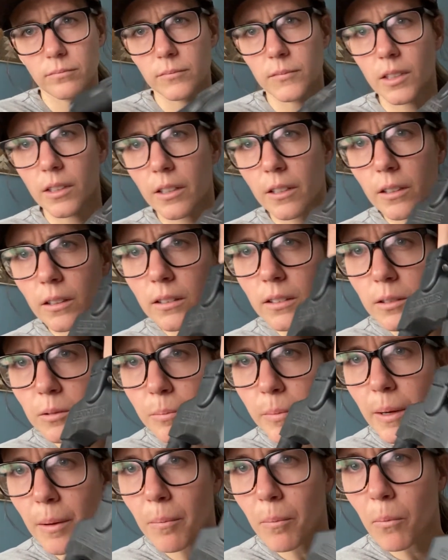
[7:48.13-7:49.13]
They're a little
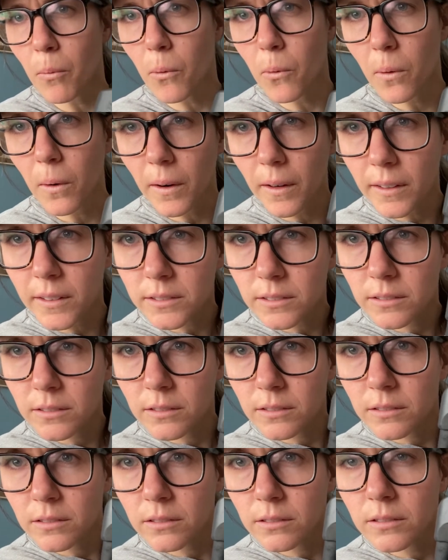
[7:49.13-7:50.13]
bit more,
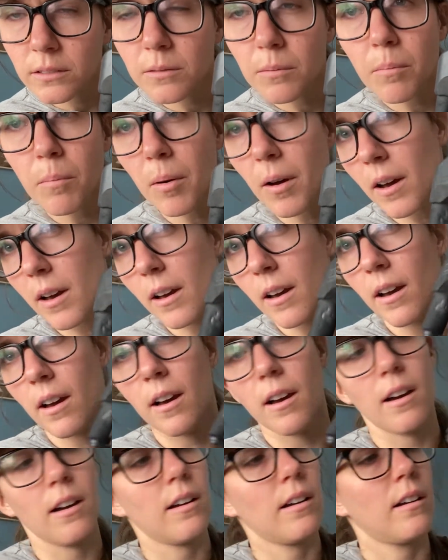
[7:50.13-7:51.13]
but
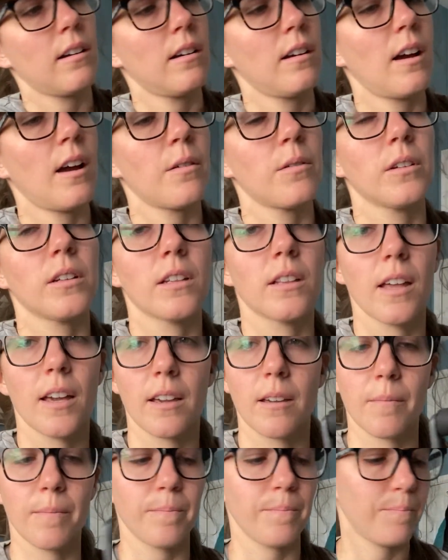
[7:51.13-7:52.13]
I really
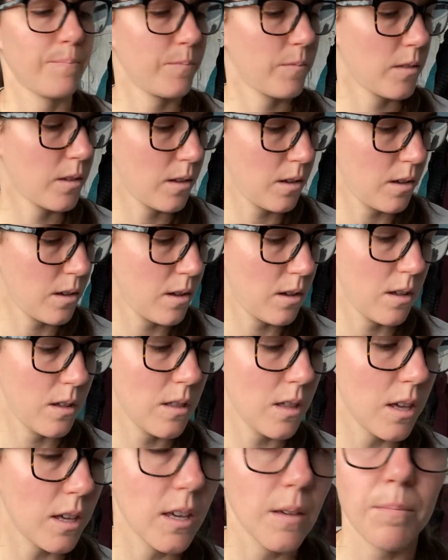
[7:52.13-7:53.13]
like them.
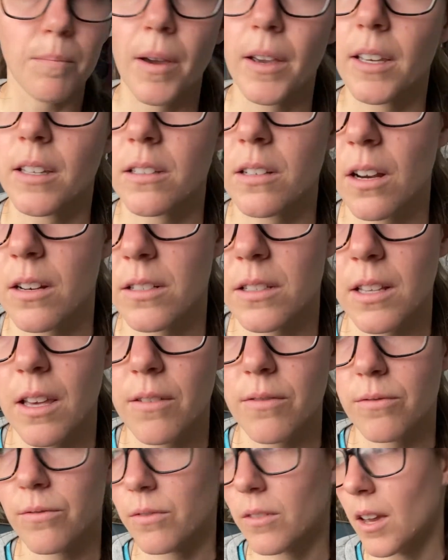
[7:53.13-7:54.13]
They keep my guitar
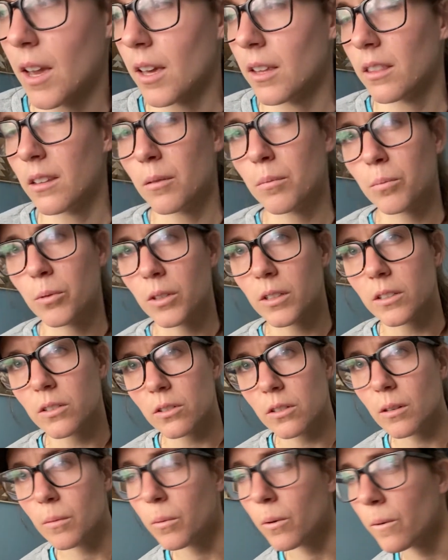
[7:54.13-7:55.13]
safe and they're pretty
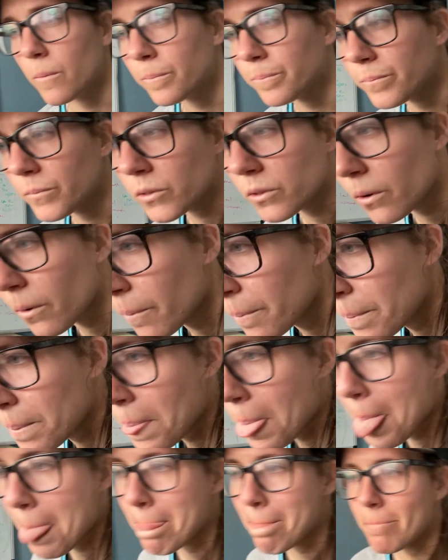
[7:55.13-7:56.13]
durable. So
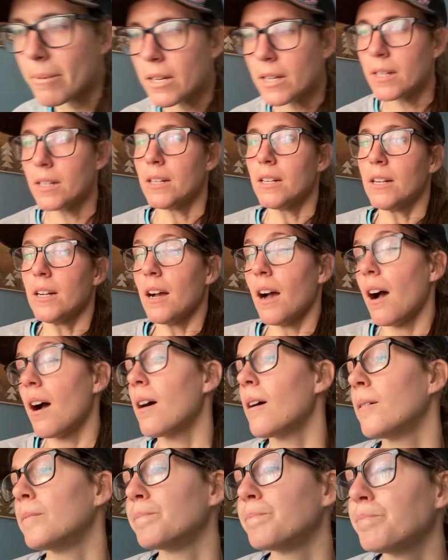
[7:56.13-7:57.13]

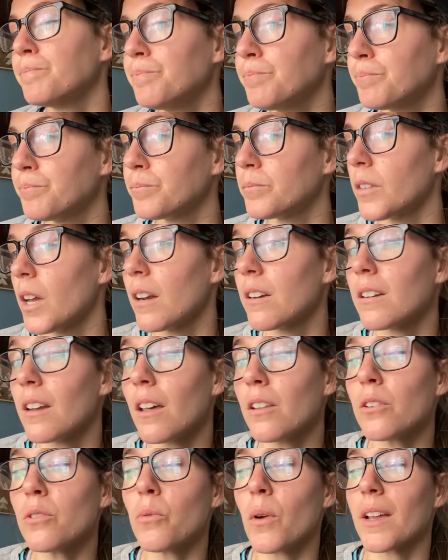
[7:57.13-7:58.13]

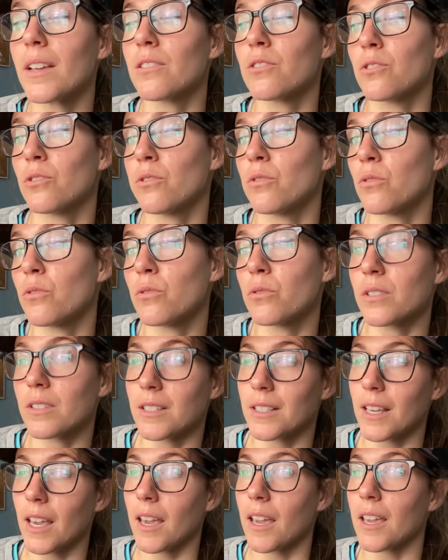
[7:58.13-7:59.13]
another way to
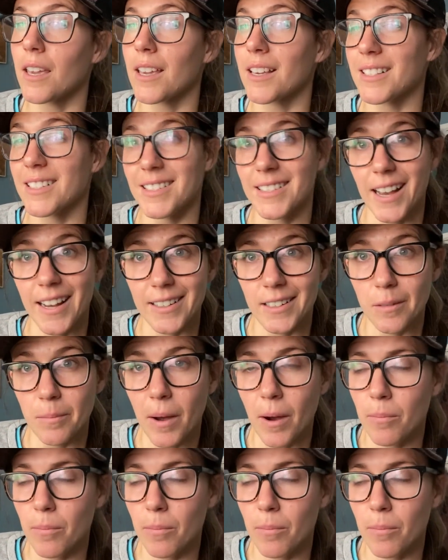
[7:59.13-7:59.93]
stay excited about